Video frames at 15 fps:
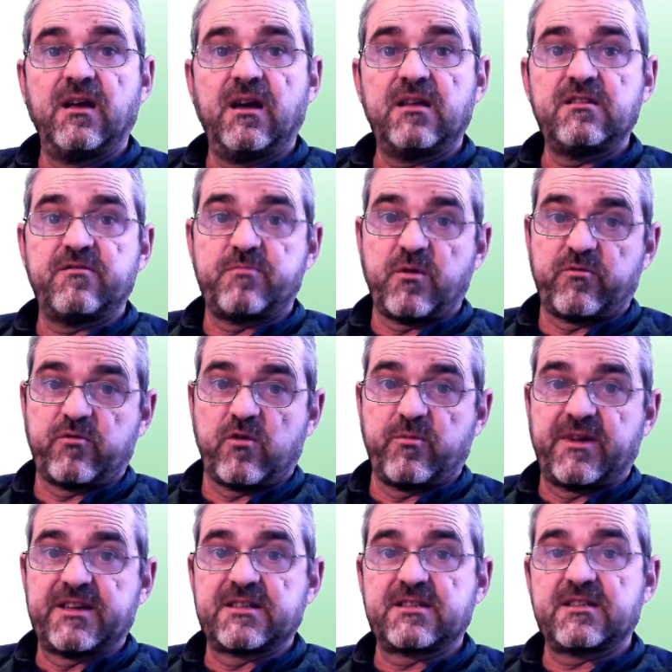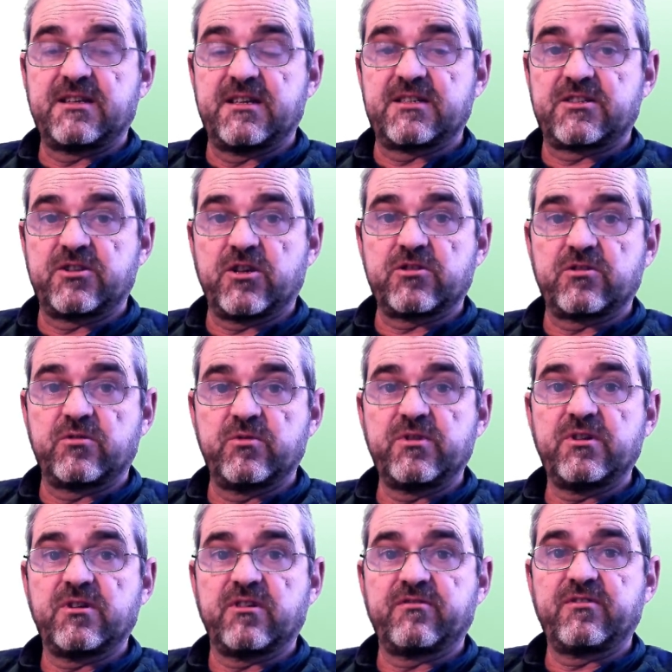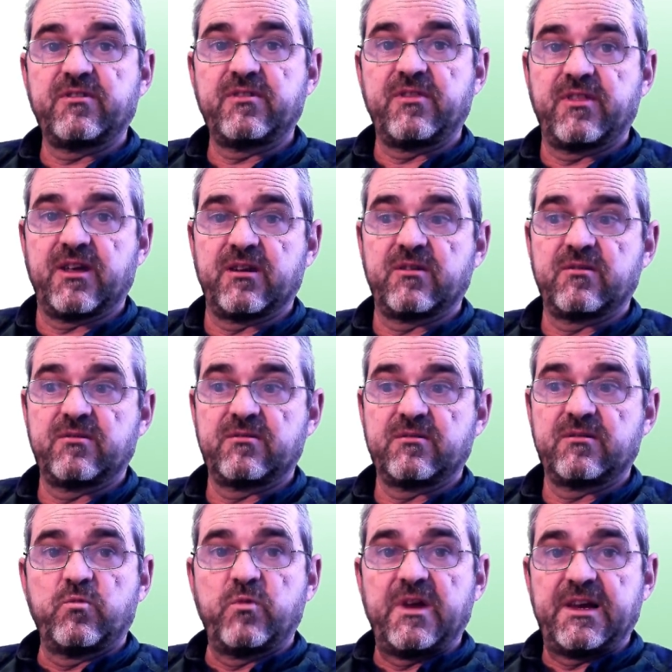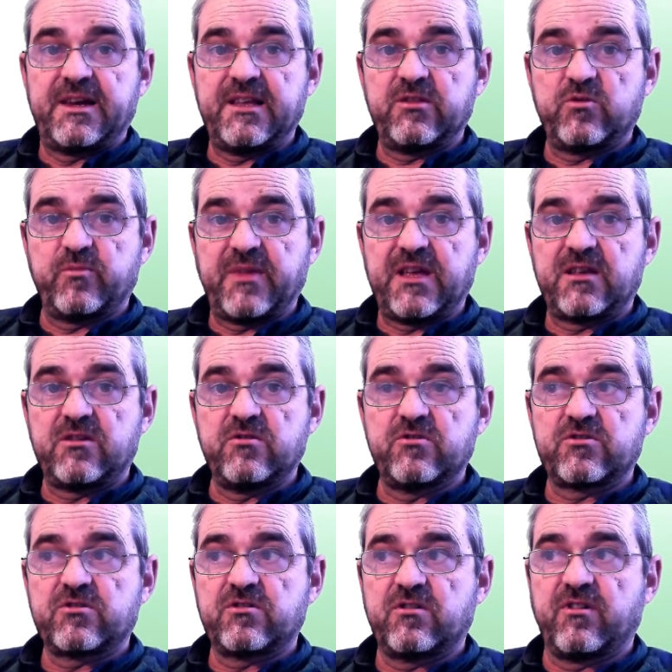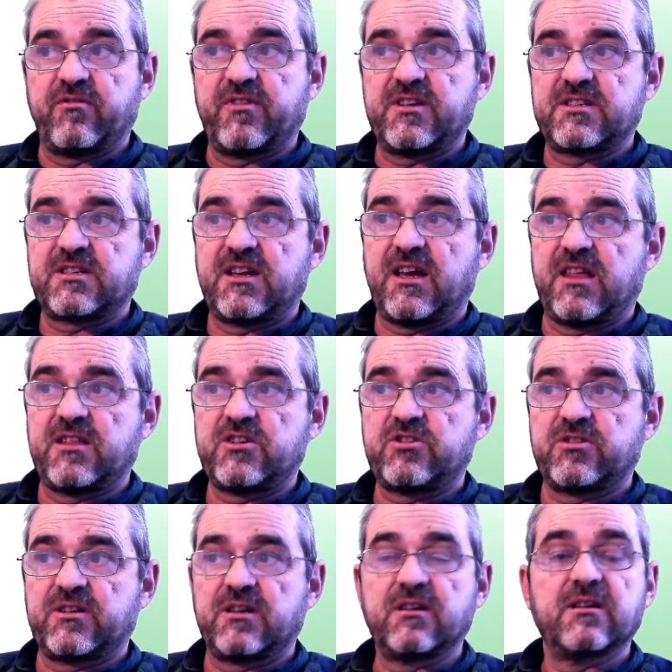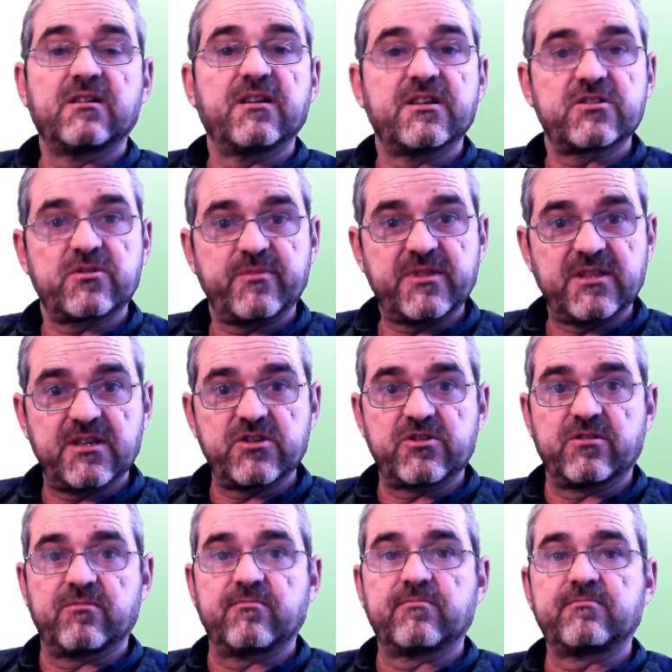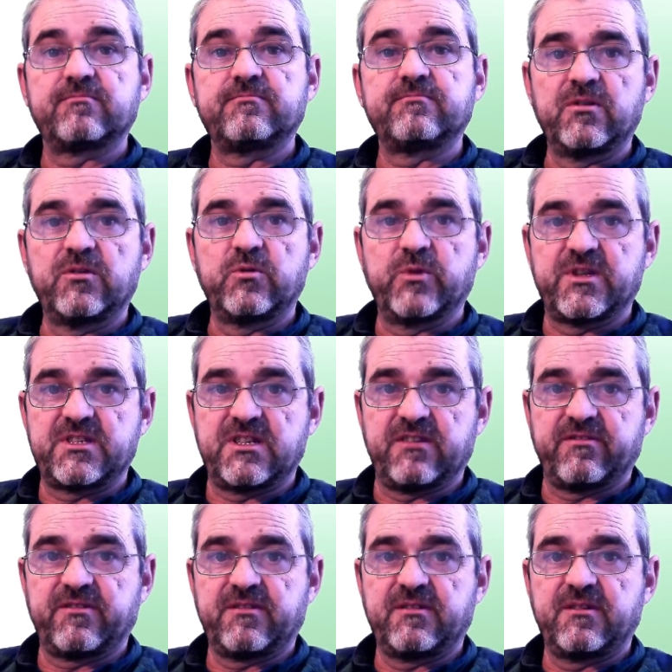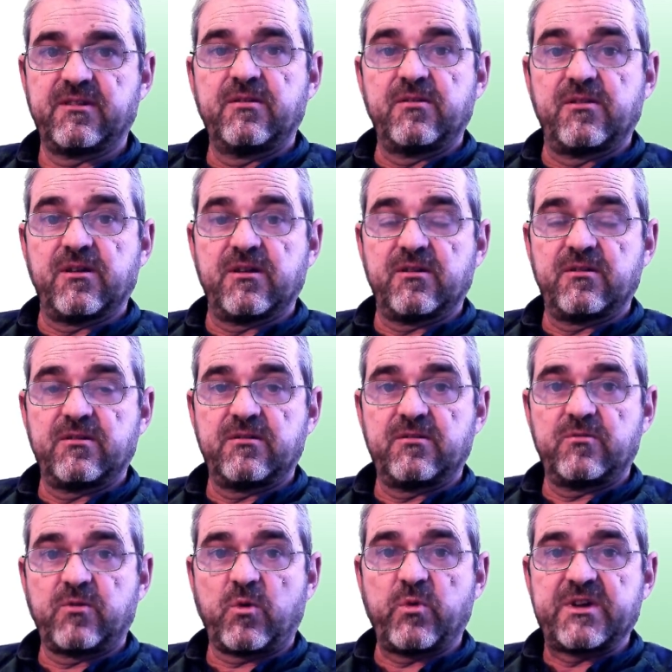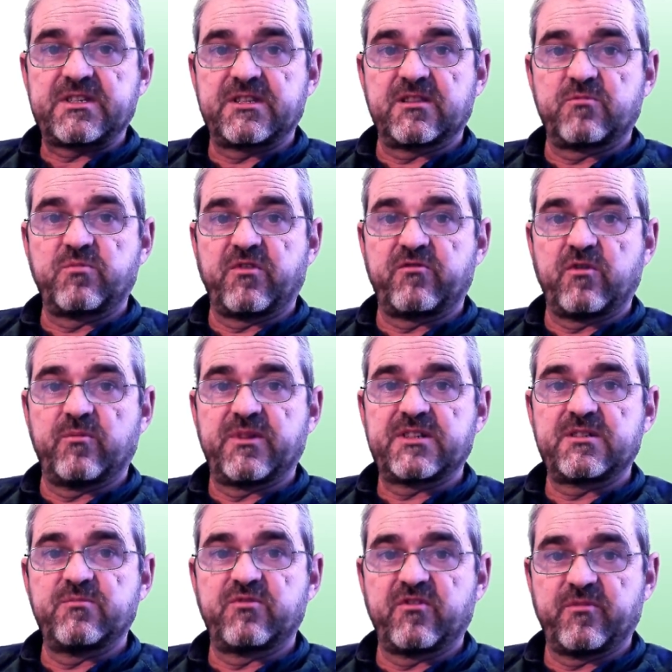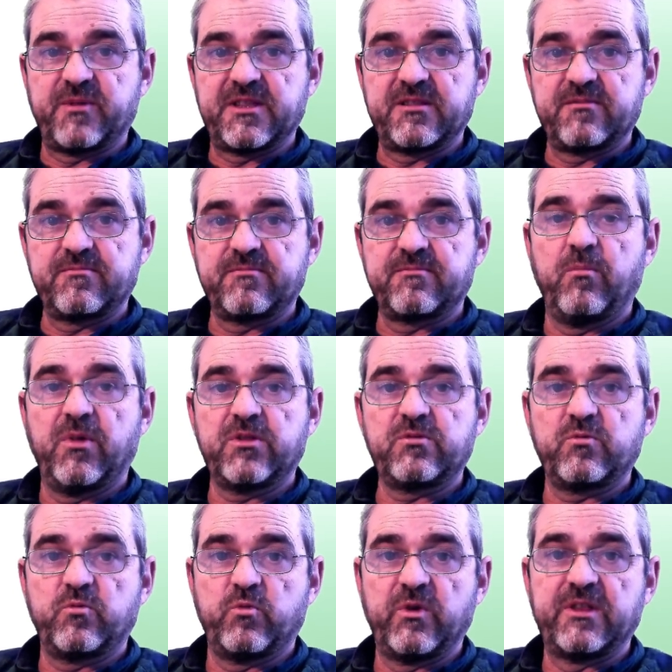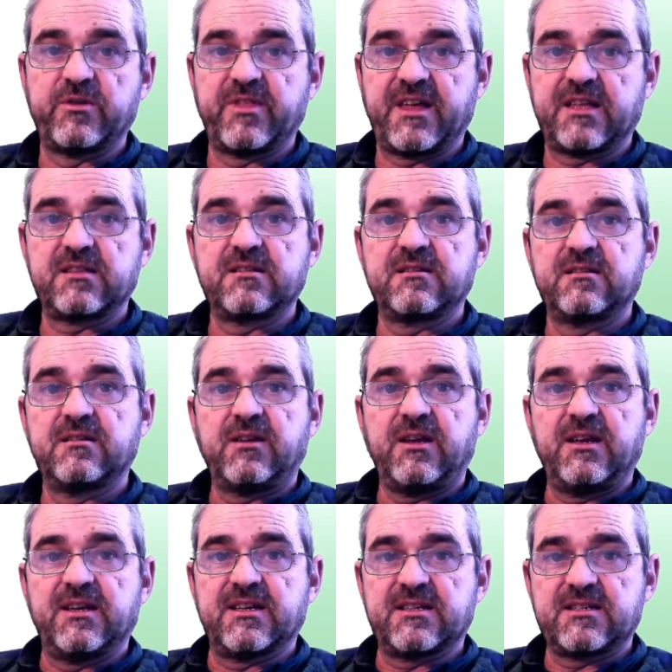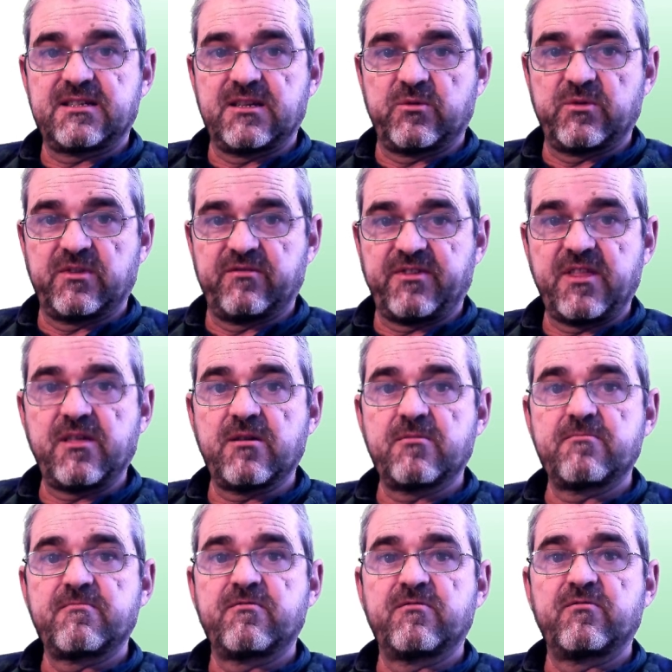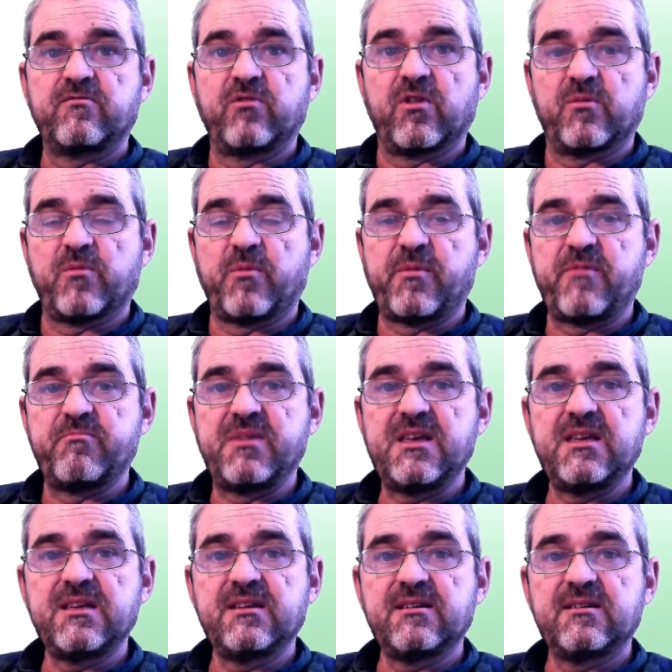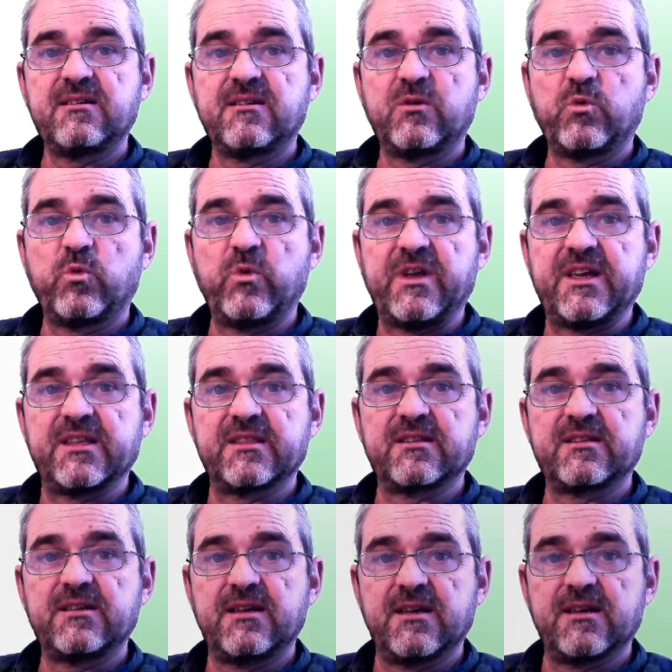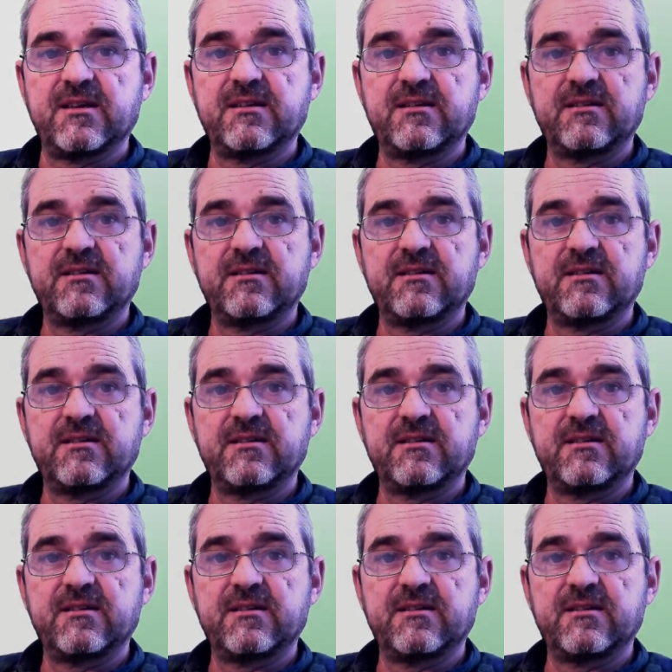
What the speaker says: and if performance is not good enough, then we'll need to make use of this additional instrumentation to achieve the requested performance improvement. But we'll do that in a sequel video. For the moment being, we end here.